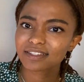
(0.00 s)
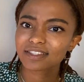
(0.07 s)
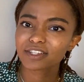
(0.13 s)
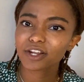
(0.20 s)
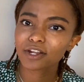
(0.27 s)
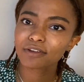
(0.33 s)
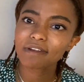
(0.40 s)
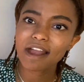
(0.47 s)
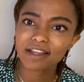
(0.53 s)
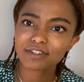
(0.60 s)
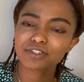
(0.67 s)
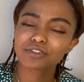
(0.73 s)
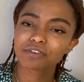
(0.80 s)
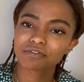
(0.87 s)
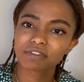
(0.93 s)
They're
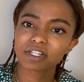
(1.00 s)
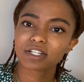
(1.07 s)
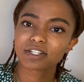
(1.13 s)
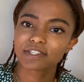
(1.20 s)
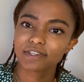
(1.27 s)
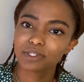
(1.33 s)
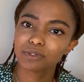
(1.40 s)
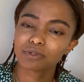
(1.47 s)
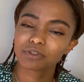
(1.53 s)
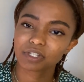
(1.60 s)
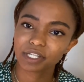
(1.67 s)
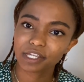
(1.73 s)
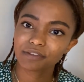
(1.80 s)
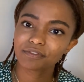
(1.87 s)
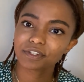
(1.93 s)
irrational fears that you
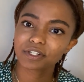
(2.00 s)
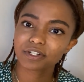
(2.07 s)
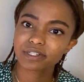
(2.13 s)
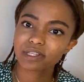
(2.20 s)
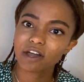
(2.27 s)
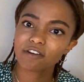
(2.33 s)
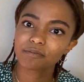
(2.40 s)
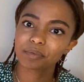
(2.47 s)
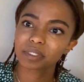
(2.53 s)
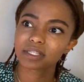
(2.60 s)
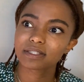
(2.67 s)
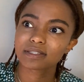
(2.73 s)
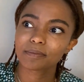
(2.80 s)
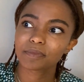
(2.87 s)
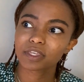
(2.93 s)
create for yourself because
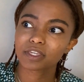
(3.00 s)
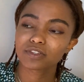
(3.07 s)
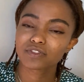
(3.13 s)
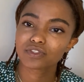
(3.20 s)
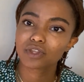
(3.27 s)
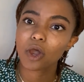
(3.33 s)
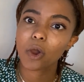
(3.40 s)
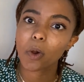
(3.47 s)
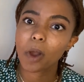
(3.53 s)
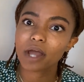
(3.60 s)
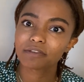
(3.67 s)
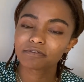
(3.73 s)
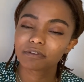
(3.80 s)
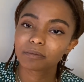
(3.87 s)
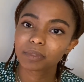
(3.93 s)
something is so
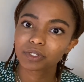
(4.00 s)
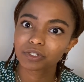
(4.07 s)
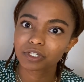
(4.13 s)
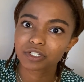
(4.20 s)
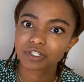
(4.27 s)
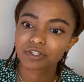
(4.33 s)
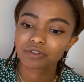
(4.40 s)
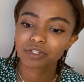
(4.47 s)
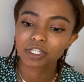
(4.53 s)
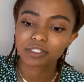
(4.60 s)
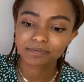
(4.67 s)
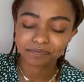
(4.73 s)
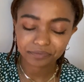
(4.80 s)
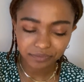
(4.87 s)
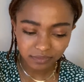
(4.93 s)
unfamiliar to you.
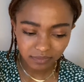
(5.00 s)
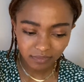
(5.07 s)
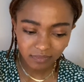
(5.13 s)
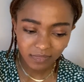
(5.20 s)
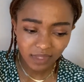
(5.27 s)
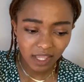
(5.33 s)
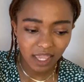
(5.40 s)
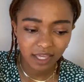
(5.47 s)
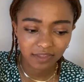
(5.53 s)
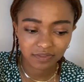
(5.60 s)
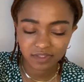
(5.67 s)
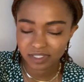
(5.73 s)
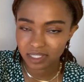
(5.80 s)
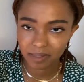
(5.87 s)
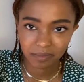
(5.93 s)
And the
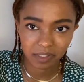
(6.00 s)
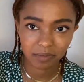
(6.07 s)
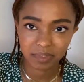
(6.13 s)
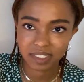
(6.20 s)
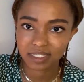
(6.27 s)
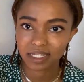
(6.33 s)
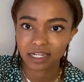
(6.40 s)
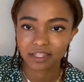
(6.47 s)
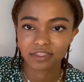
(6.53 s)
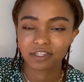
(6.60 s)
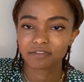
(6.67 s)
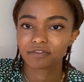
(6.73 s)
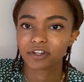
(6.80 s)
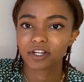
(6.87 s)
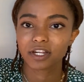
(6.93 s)
same can be said, I
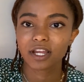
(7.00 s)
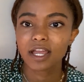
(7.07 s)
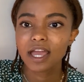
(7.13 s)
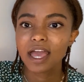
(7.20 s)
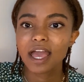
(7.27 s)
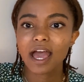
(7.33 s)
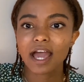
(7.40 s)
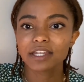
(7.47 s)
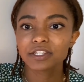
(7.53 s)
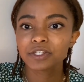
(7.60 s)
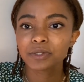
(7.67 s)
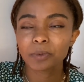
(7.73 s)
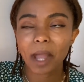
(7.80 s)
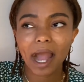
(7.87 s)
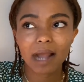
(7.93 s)
think, for any new
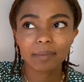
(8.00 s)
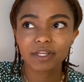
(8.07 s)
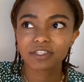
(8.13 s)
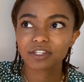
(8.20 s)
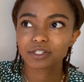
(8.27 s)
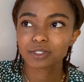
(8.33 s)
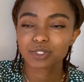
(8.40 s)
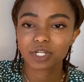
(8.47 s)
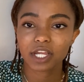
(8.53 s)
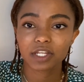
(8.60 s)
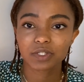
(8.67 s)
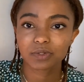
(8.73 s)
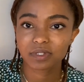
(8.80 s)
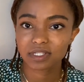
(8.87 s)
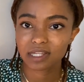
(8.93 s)
habit that you're trying
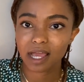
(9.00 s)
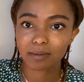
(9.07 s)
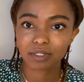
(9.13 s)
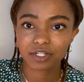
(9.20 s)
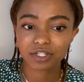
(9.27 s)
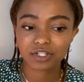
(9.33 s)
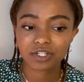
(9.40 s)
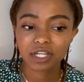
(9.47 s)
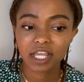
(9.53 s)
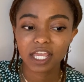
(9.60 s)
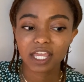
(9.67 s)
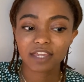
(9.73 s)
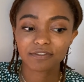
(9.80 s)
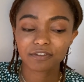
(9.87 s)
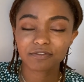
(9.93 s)
to establish.
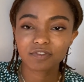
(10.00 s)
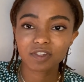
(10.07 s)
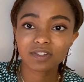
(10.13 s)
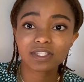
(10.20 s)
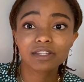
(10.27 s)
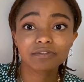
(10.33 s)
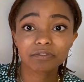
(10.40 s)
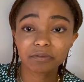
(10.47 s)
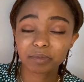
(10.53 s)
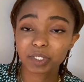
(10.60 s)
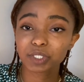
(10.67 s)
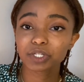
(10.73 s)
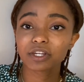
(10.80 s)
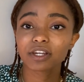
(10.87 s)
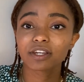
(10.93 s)
If it feels
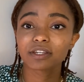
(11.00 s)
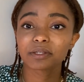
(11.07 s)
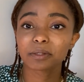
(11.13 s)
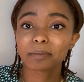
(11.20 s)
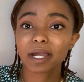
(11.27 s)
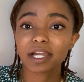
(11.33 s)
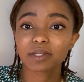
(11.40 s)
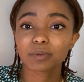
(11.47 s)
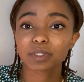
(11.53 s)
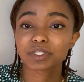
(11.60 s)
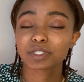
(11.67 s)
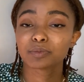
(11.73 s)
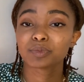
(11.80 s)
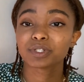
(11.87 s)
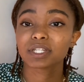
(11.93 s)
unfamiliar, your mind wants
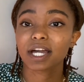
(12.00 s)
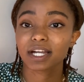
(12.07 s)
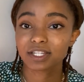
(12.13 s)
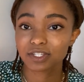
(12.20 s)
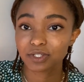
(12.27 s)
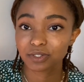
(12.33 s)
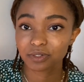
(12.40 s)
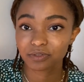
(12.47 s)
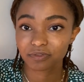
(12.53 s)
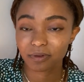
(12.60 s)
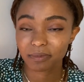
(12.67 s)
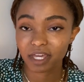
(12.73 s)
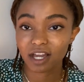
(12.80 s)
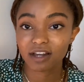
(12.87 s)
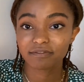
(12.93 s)
to protect you from
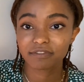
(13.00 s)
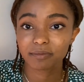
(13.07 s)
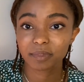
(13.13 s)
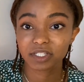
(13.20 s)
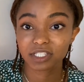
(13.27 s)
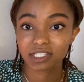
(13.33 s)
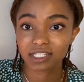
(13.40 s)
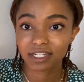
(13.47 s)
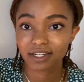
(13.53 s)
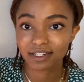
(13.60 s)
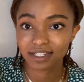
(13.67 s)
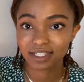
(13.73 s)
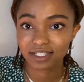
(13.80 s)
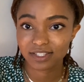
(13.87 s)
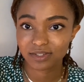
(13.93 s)
that
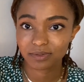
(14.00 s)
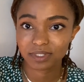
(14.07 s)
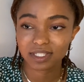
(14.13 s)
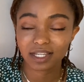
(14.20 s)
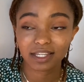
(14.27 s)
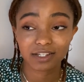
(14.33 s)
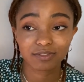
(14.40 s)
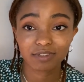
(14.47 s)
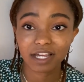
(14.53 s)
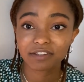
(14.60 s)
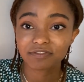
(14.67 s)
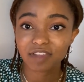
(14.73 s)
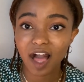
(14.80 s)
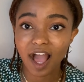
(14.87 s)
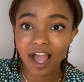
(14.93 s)
unfamiliarity. So it's like, red
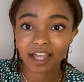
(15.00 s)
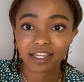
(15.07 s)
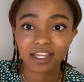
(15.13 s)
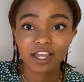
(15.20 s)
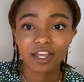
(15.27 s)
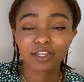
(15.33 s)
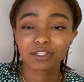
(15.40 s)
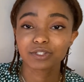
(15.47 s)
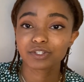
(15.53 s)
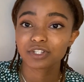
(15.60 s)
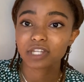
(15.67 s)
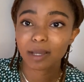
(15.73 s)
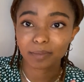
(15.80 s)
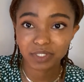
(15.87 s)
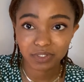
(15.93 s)
flag, you should
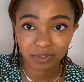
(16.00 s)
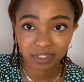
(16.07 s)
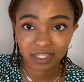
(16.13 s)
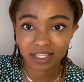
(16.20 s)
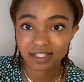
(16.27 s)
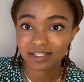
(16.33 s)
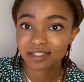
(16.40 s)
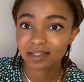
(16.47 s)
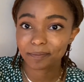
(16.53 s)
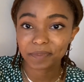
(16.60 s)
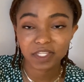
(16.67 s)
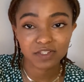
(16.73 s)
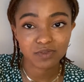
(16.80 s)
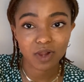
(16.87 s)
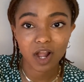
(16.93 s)
not be doing this.
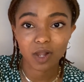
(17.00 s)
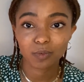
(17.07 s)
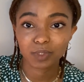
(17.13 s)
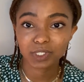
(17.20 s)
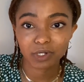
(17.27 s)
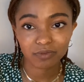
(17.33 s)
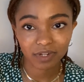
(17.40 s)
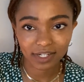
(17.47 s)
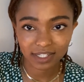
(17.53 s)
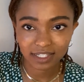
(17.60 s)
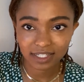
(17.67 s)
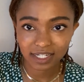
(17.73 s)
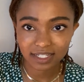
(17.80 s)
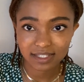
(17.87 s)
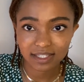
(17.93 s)
Something's wrong. We don't
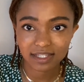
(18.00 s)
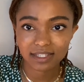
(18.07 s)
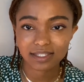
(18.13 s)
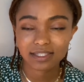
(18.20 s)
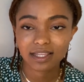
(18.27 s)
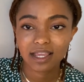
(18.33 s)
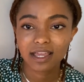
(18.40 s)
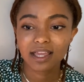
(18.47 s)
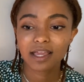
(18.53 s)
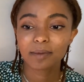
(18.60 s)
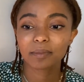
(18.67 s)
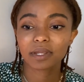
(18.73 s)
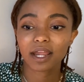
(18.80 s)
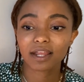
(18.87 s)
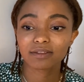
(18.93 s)
recognize this.
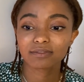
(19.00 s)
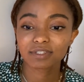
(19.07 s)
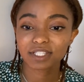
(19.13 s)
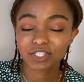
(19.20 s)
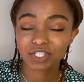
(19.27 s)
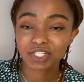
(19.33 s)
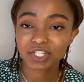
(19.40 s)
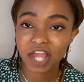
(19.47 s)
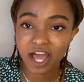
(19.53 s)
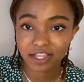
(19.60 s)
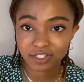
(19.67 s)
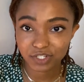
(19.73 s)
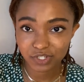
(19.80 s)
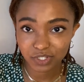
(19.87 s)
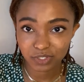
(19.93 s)
But I really
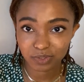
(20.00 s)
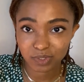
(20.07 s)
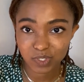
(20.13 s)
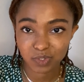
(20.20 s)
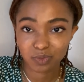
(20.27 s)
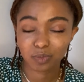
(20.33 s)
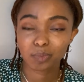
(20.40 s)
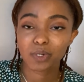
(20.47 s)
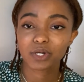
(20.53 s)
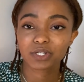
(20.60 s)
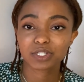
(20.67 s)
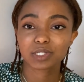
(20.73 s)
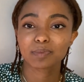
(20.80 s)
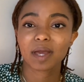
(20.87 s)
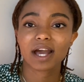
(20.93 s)
challenge you to
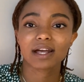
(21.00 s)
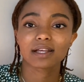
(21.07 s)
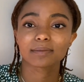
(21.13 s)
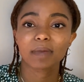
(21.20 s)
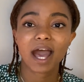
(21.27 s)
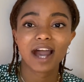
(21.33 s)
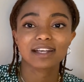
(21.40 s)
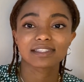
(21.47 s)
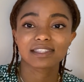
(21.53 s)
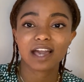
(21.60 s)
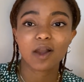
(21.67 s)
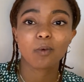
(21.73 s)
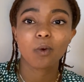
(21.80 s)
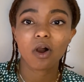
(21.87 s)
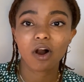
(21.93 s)
push back past
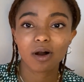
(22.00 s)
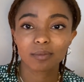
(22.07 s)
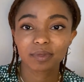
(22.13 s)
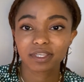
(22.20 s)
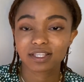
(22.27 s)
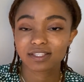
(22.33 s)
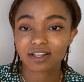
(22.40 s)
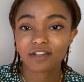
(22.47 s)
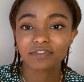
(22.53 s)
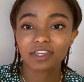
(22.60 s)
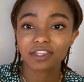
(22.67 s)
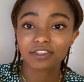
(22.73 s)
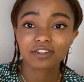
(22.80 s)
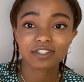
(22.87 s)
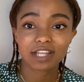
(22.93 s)
that wall, because on the
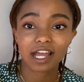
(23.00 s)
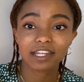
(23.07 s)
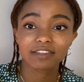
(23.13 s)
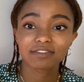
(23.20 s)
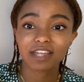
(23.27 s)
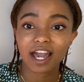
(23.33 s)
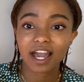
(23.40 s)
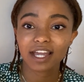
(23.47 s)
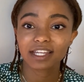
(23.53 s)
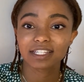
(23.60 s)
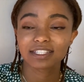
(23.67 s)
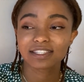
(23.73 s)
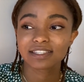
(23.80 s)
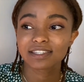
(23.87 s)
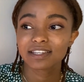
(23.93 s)
other side of that,
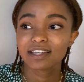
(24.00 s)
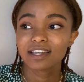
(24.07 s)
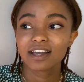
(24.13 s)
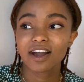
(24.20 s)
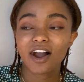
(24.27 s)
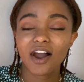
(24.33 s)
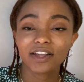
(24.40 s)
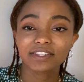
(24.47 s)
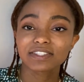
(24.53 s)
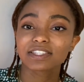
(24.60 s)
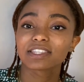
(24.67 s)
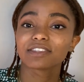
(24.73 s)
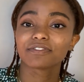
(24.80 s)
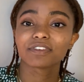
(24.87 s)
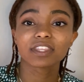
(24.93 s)
it's honestly,
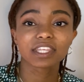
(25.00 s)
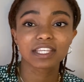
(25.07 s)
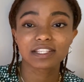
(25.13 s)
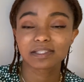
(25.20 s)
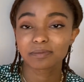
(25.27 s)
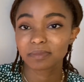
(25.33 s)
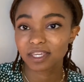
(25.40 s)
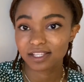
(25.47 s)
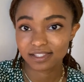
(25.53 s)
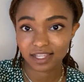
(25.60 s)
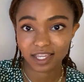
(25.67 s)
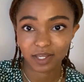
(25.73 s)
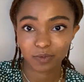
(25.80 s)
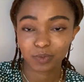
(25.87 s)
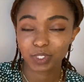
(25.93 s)
the feeling is
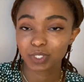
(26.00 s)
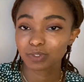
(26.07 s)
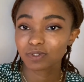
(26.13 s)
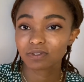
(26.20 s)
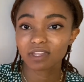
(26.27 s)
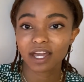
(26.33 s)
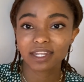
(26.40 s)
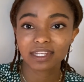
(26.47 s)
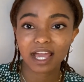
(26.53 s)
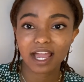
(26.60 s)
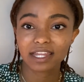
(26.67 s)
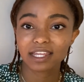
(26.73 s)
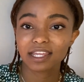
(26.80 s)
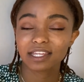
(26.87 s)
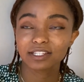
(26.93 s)
amazing. When you do
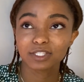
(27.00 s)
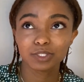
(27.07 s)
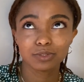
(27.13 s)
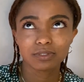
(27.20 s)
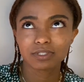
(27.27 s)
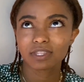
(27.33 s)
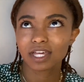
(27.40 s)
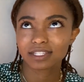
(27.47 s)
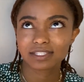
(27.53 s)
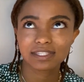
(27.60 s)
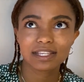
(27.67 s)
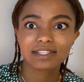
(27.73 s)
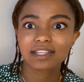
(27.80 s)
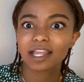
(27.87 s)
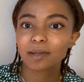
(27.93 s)
that
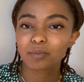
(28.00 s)
6 a.m.